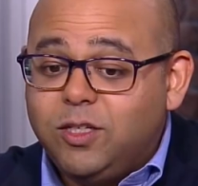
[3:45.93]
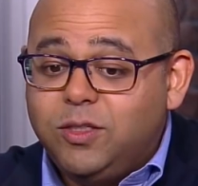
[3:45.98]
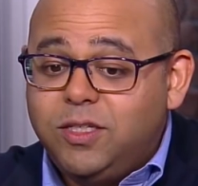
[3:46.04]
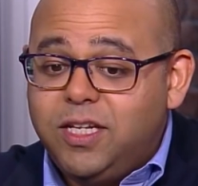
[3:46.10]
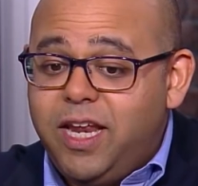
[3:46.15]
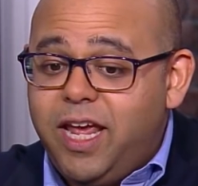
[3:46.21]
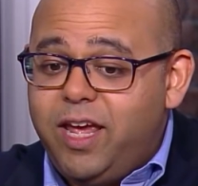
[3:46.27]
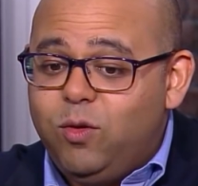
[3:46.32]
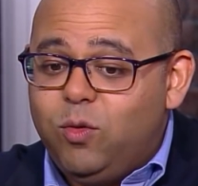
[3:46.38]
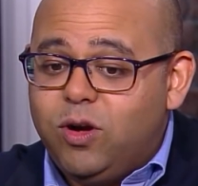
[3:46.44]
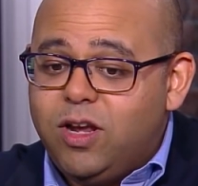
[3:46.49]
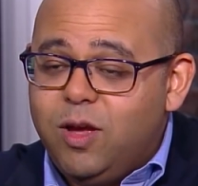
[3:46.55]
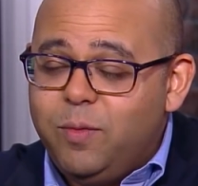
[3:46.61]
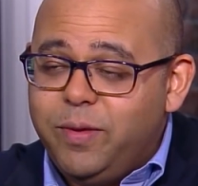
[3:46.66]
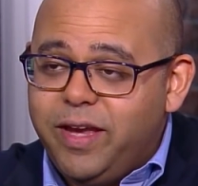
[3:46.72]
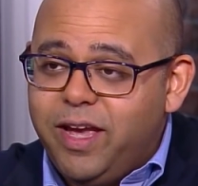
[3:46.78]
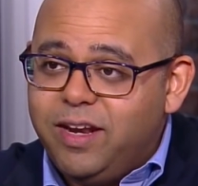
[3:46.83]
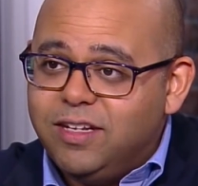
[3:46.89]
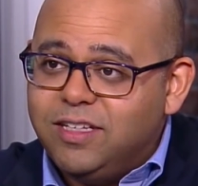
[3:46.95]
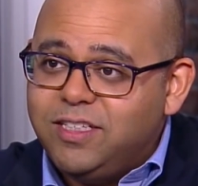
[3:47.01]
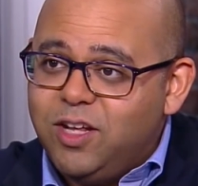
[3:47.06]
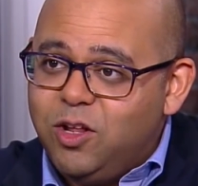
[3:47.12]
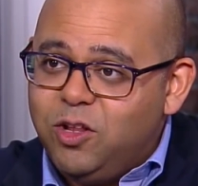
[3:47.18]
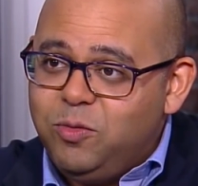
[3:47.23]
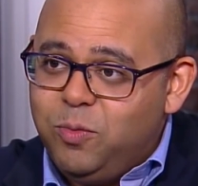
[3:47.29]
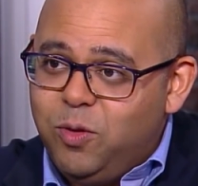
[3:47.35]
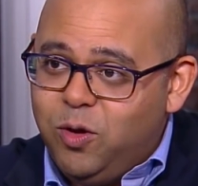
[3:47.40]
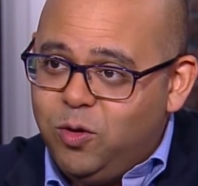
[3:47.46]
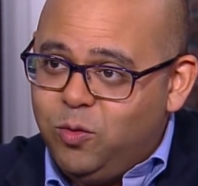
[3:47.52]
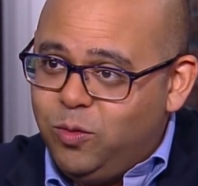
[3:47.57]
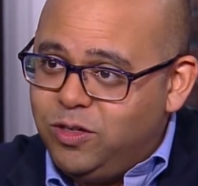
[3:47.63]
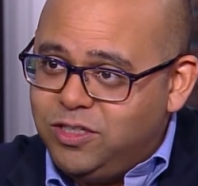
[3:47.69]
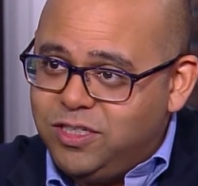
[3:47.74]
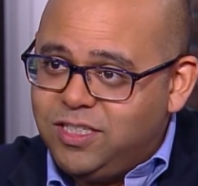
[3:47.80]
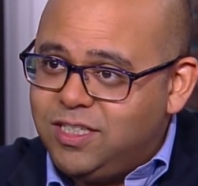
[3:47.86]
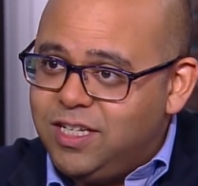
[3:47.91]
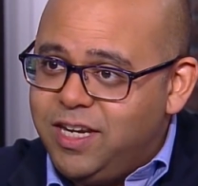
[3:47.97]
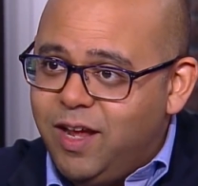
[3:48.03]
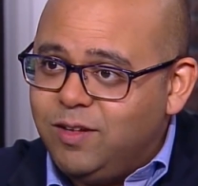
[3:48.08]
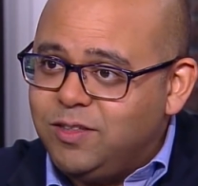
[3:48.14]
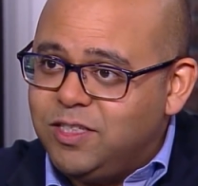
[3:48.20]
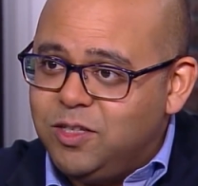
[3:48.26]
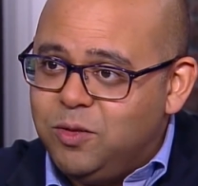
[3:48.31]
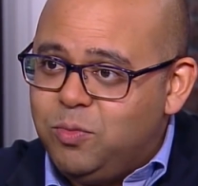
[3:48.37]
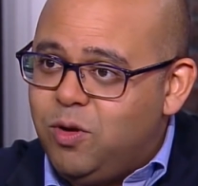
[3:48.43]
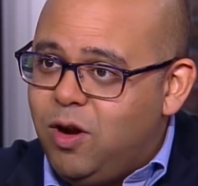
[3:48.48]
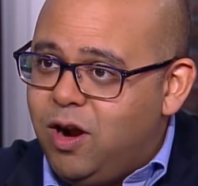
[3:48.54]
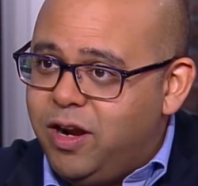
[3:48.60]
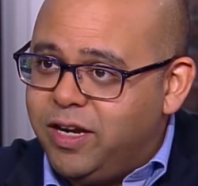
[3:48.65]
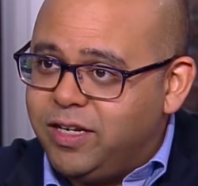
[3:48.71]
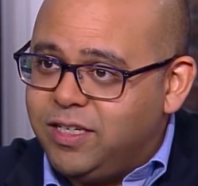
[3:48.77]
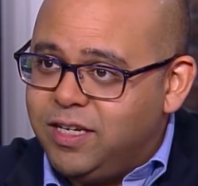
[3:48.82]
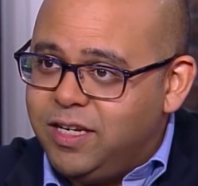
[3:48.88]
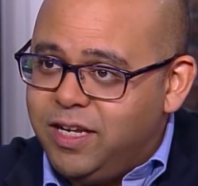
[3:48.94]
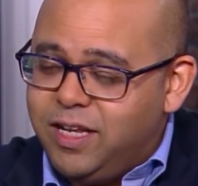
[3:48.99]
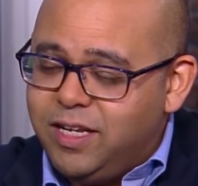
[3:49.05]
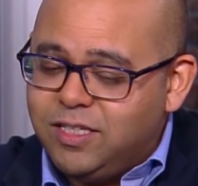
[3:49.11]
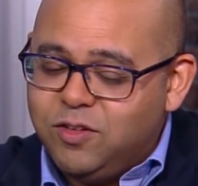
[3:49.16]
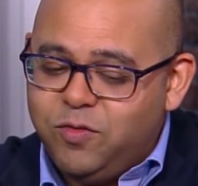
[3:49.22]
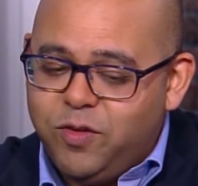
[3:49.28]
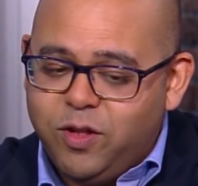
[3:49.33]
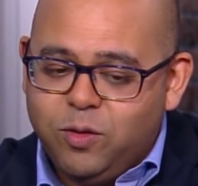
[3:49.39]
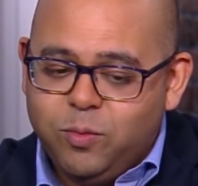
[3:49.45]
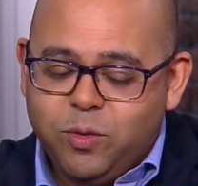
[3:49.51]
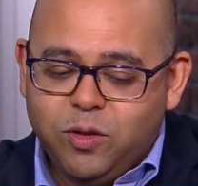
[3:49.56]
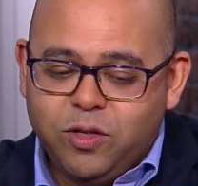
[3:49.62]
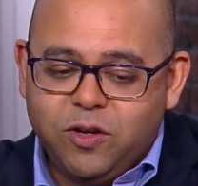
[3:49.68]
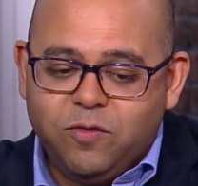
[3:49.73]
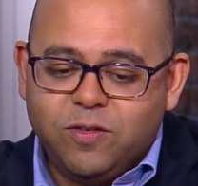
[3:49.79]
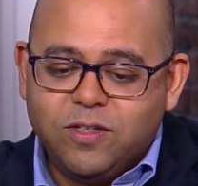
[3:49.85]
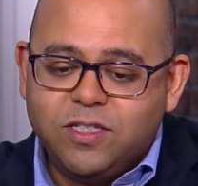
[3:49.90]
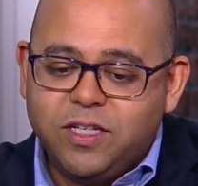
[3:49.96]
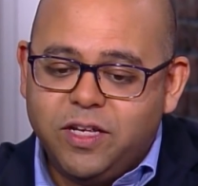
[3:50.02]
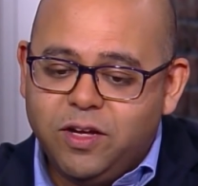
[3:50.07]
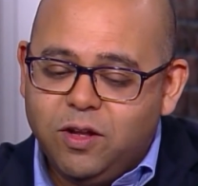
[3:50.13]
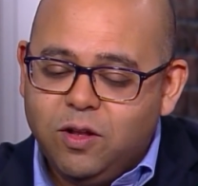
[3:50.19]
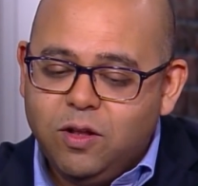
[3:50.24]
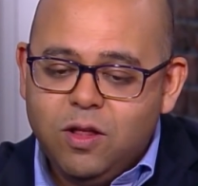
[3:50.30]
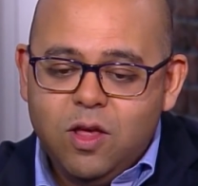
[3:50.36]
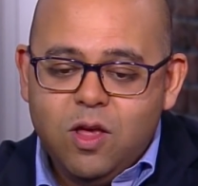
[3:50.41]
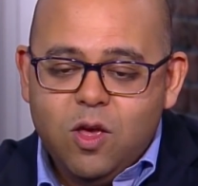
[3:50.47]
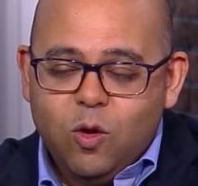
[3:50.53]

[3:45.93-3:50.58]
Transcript: so today we're coming out of stealth mode. We're just announcing the product and its availability for sale.